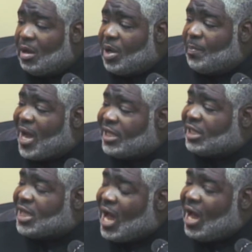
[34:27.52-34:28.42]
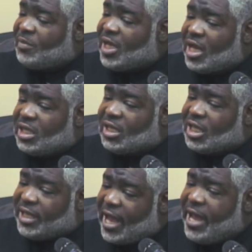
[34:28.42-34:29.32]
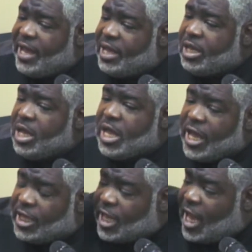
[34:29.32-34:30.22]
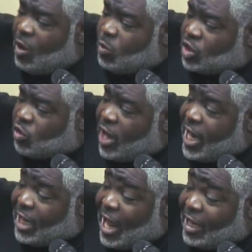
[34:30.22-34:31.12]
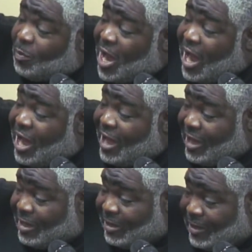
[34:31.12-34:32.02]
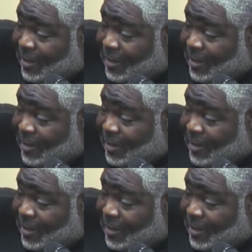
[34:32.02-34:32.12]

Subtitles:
But by the time the end of the day, his hair was gray like mine.